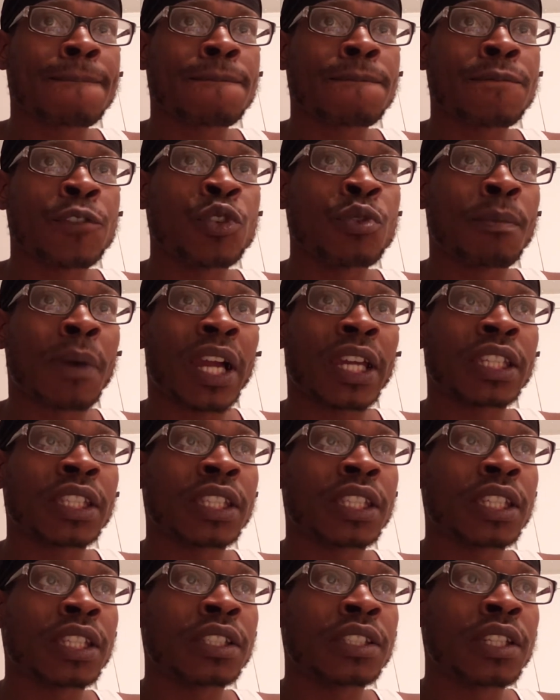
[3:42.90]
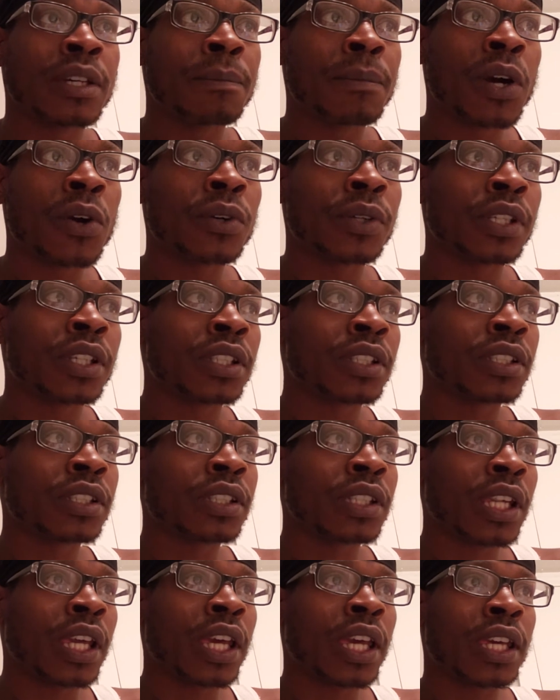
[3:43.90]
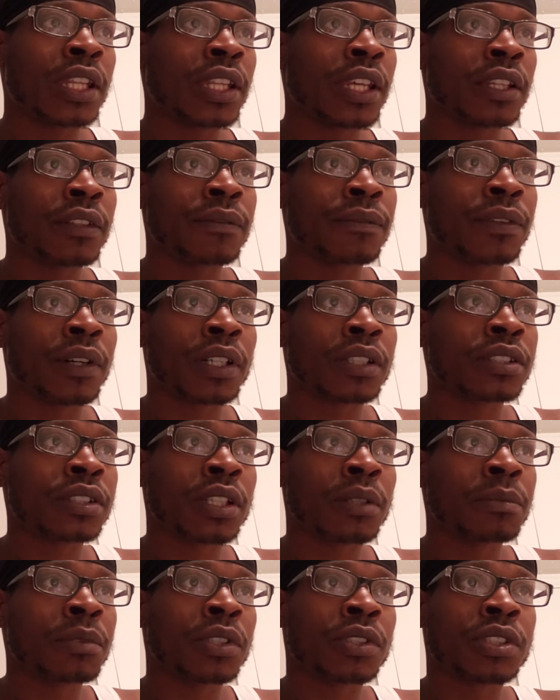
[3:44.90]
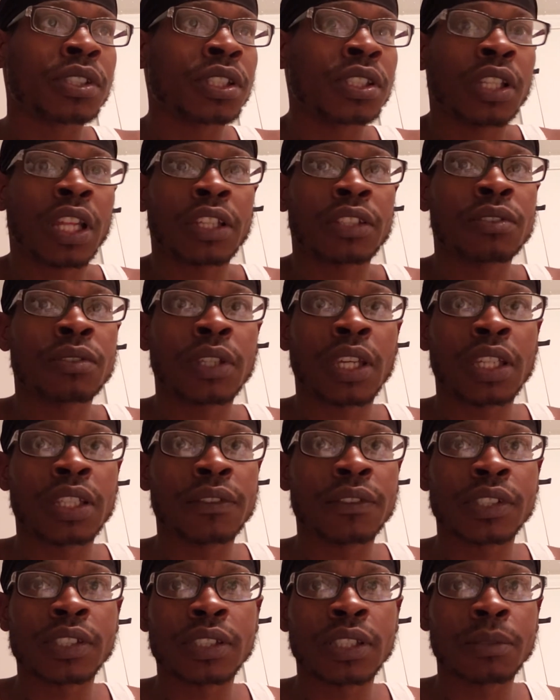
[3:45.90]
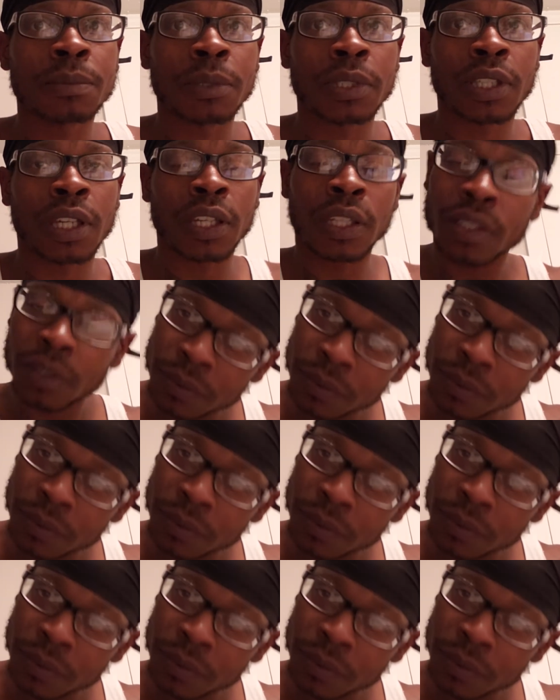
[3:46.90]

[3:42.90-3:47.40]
you might get demoted and that fucks up your shit. Like, you can't even sleep at night.